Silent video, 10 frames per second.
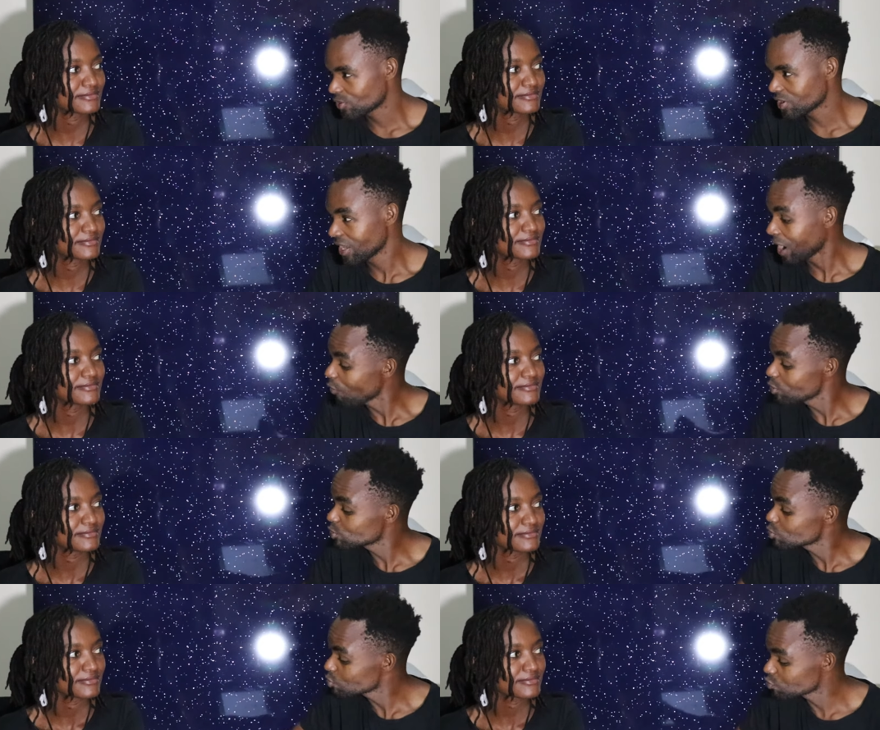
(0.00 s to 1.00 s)
Speaker 1: Okay? I
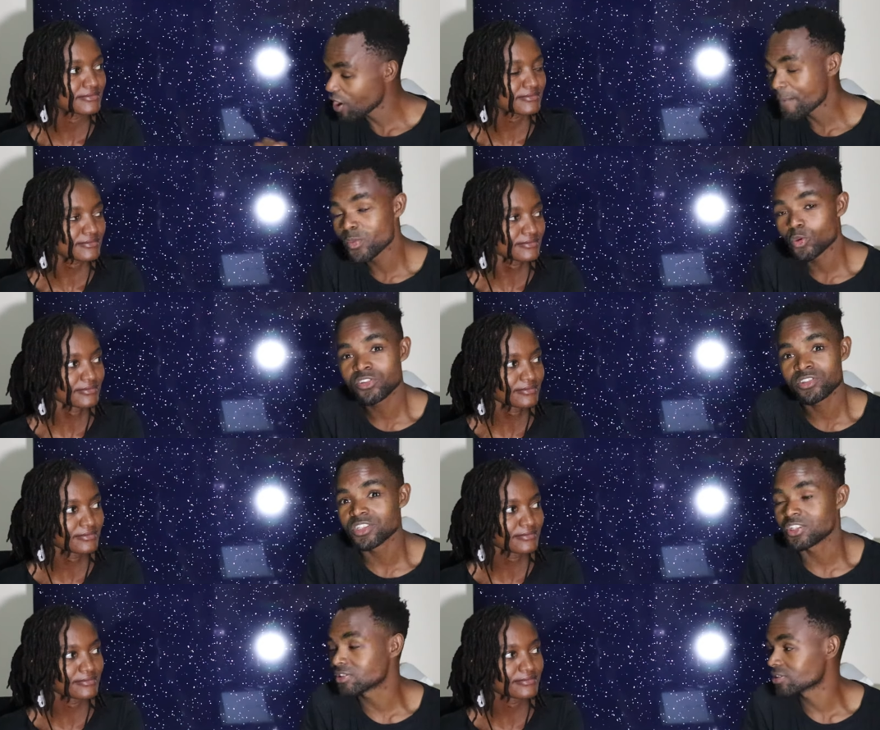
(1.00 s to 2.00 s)
want you to farm those
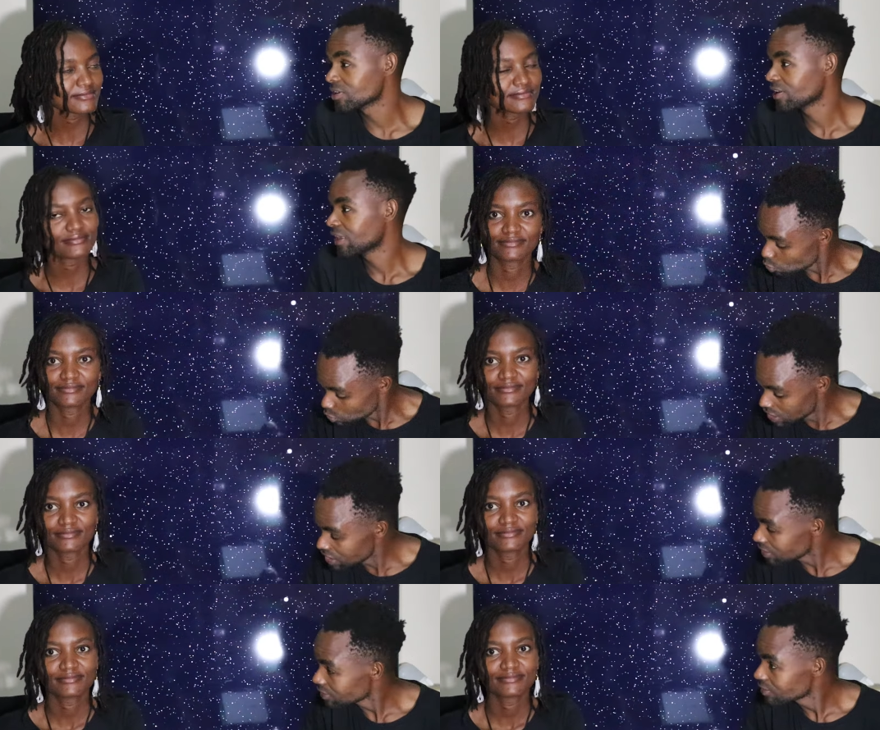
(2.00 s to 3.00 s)
chicks.
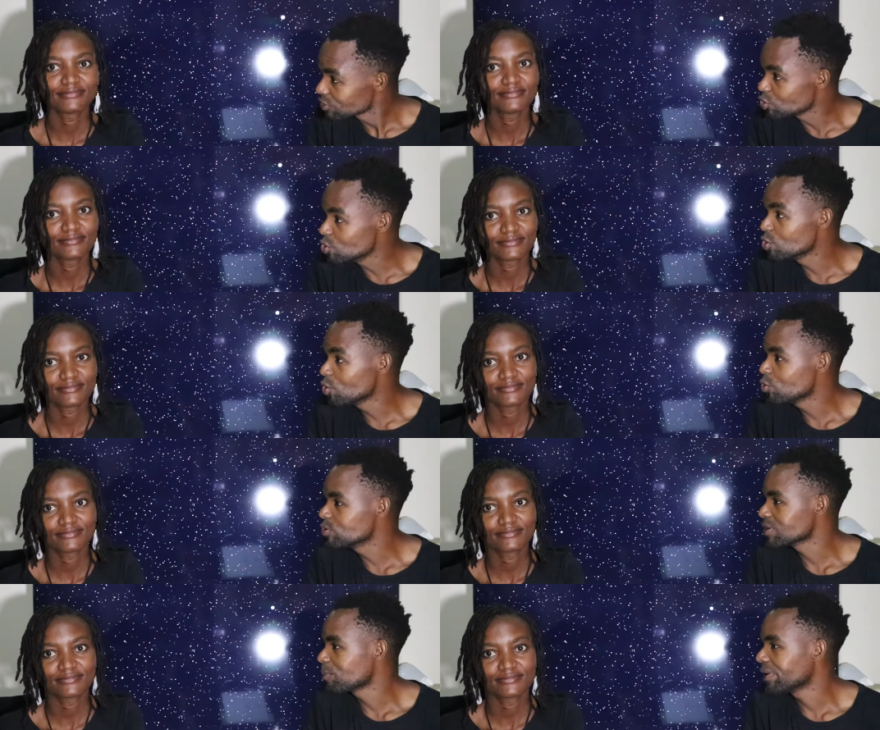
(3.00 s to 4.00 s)
Today, do you
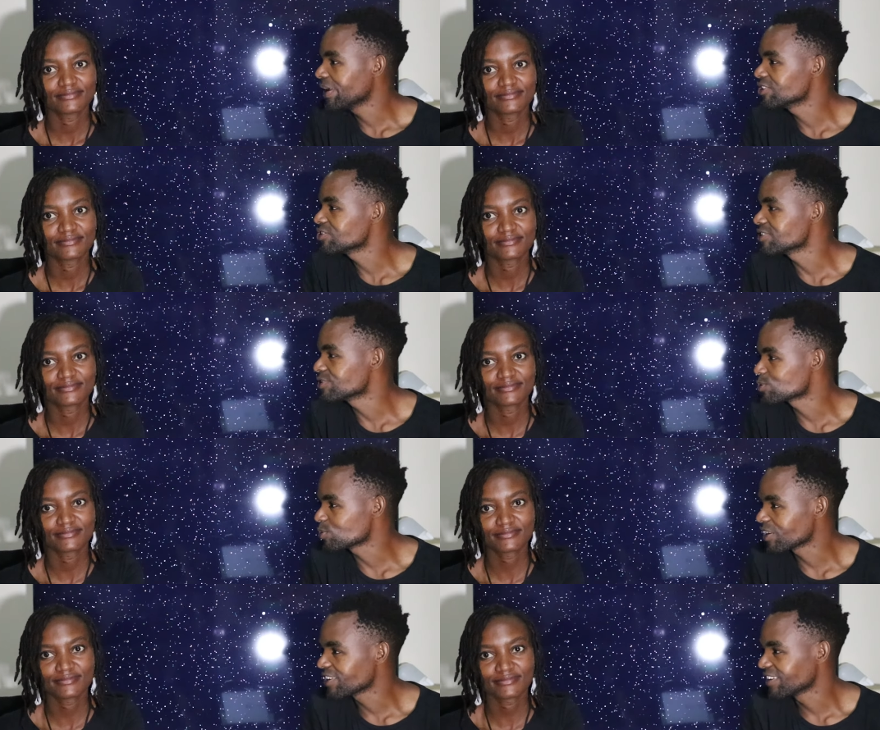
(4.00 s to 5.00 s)
know who's supplying chicks
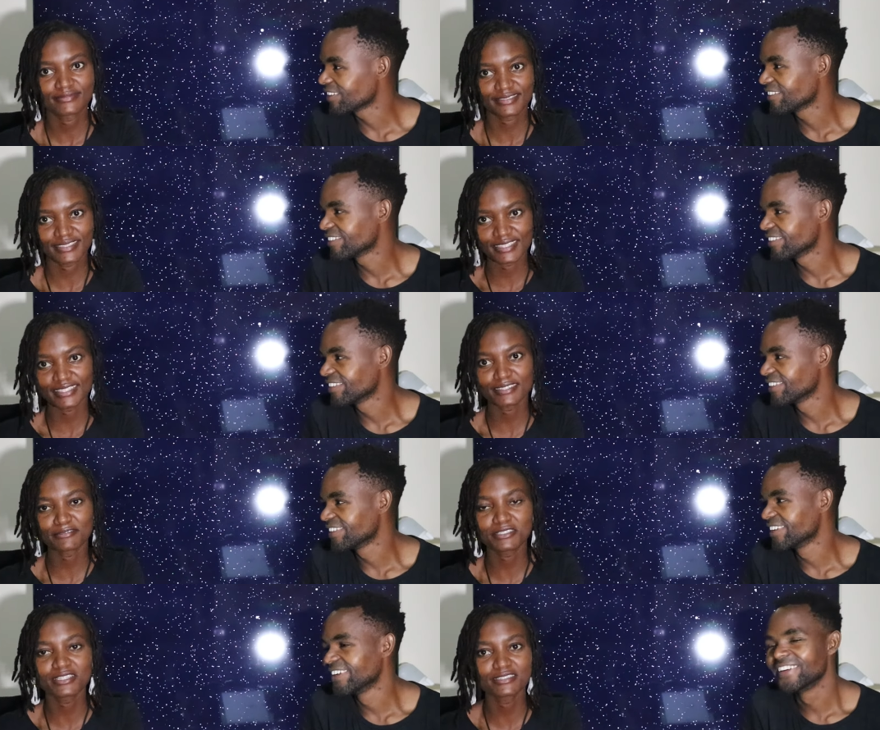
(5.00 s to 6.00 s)
to Kenya?
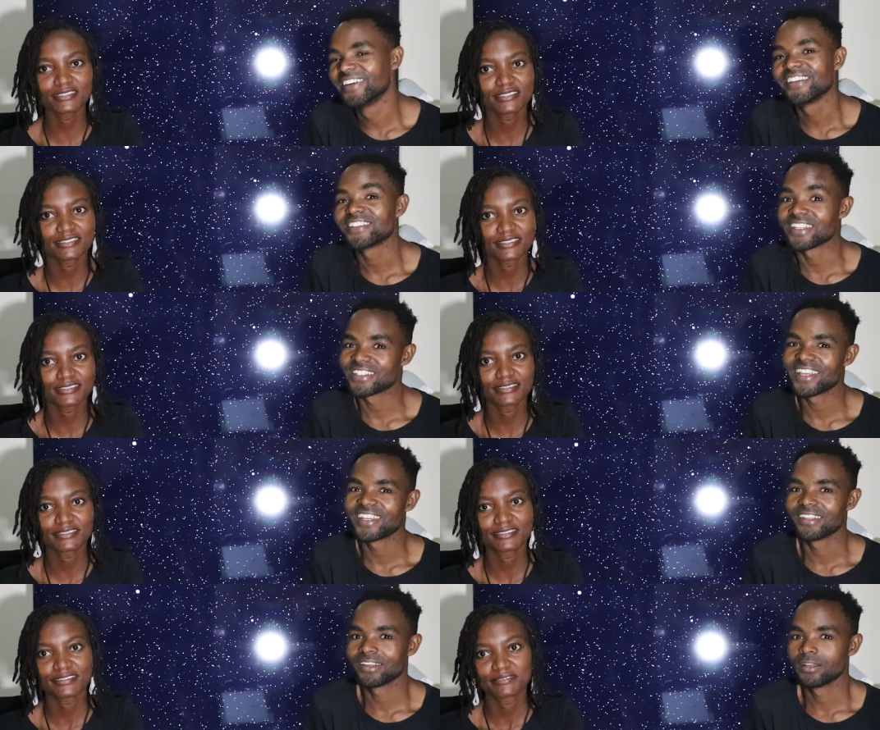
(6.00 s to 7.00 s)
Speaker 2: Things have changed.
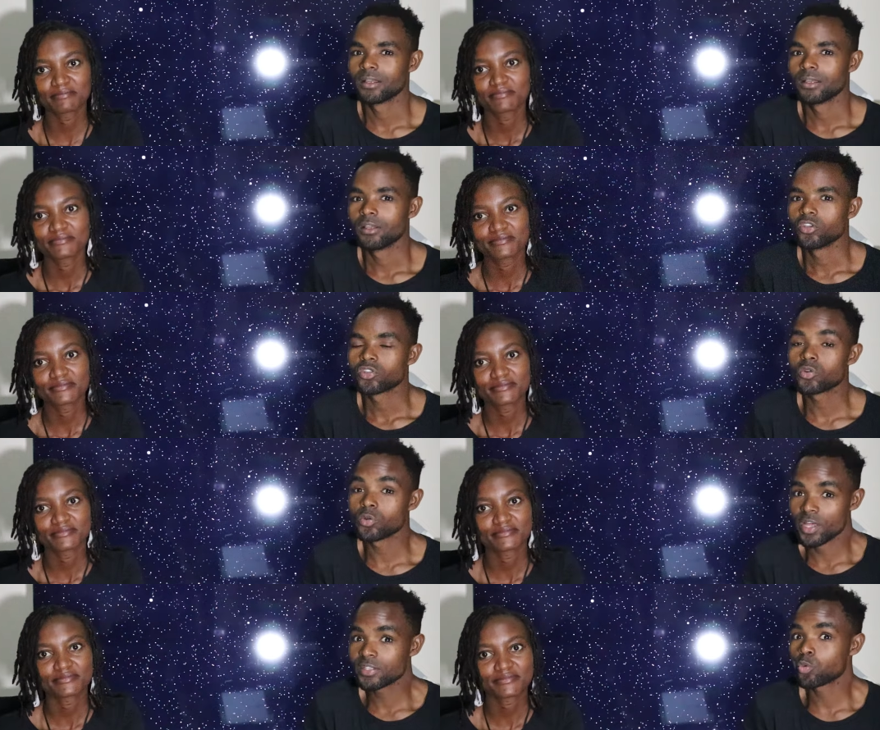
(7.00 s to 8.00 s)
Speaker 1: Tanzania.
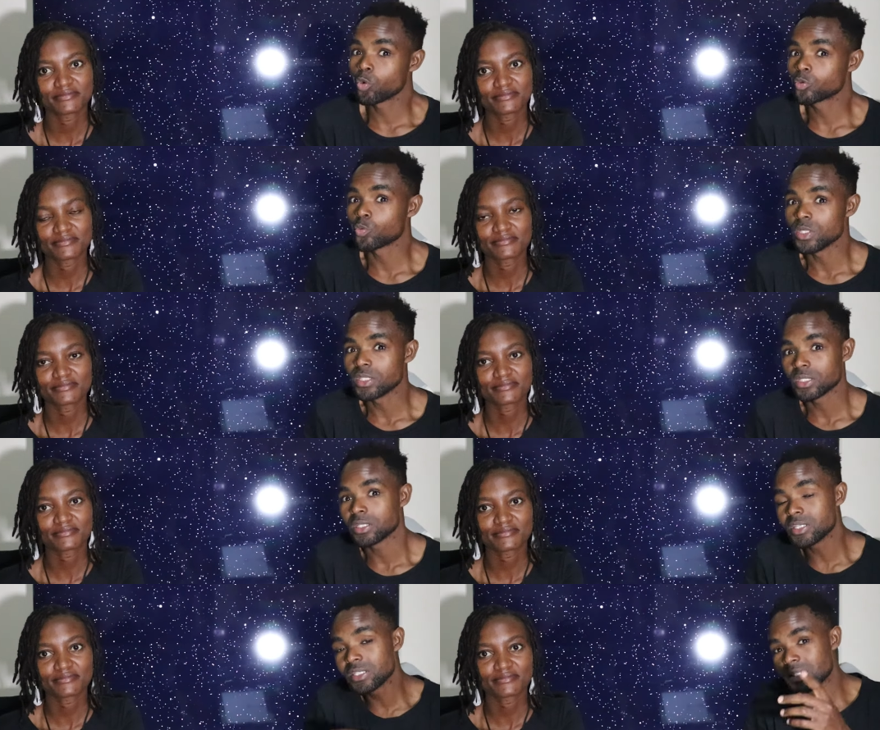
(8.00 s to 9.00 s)
So that's what we
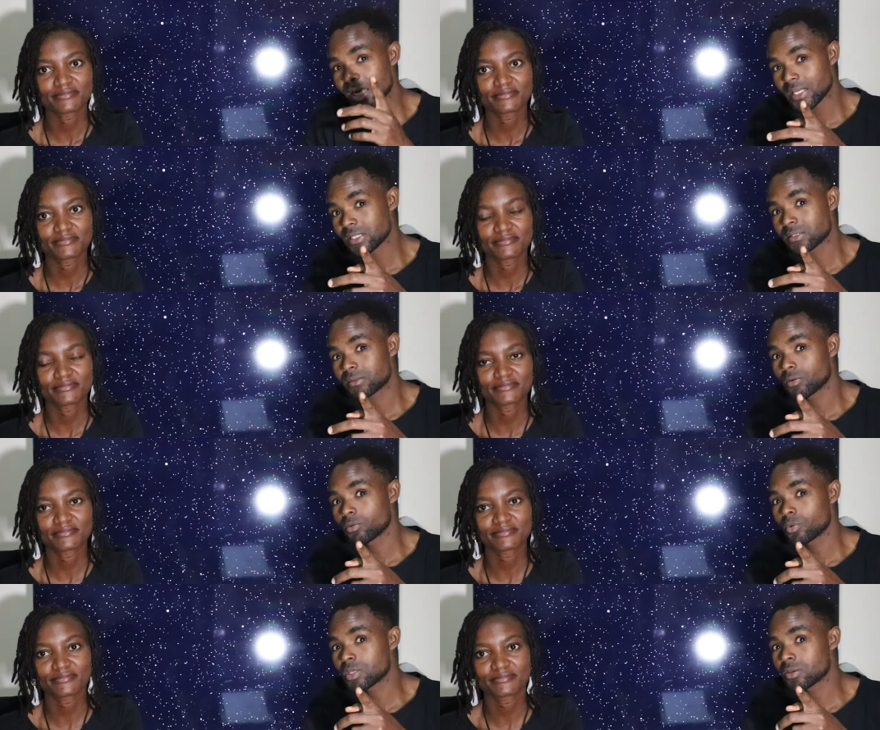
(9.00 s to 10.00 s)
need. These guys
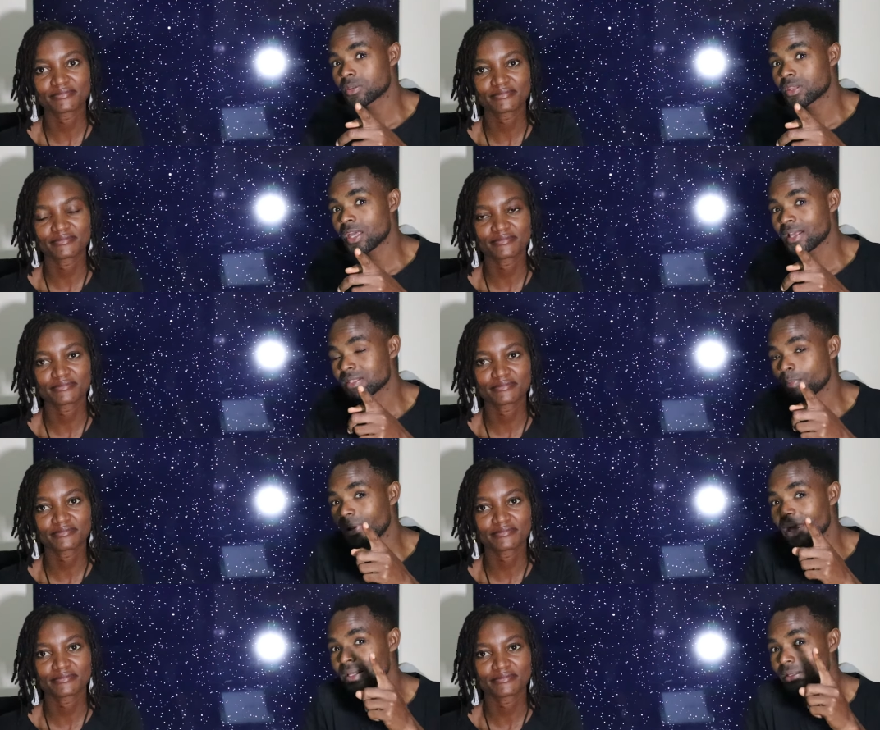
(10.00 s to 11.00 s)
we they are
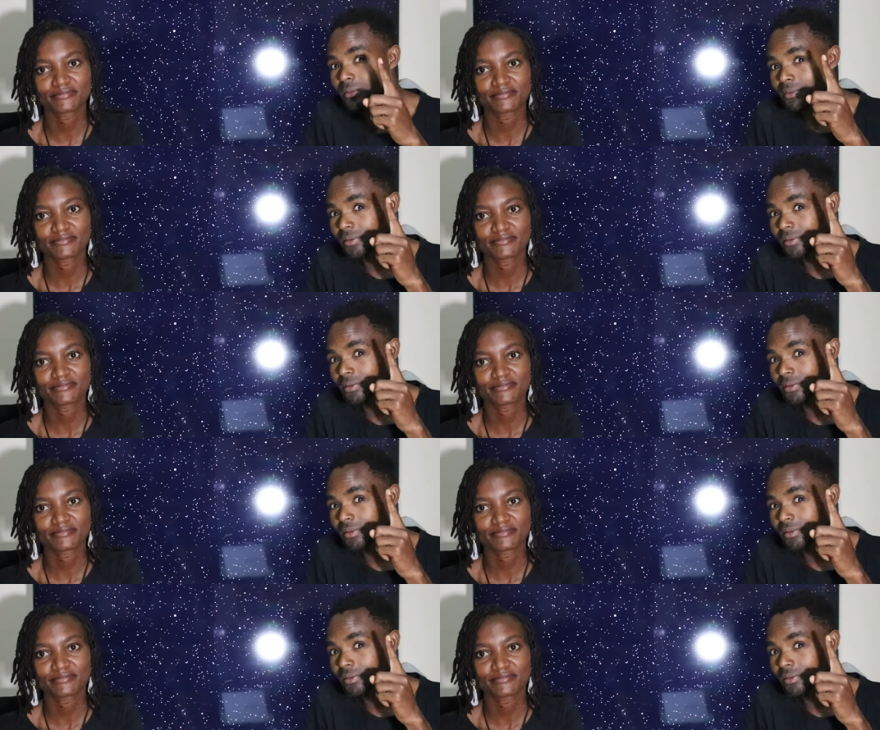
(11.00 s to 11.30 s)
supplying